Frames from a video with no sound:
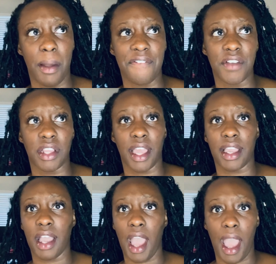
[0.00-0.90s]
I feel
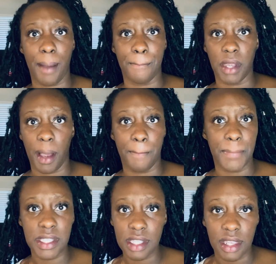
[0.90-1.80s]
like I'm
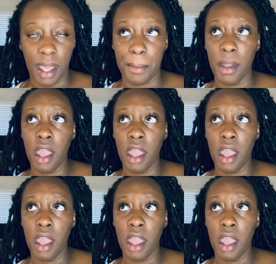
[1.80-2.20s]
missing them.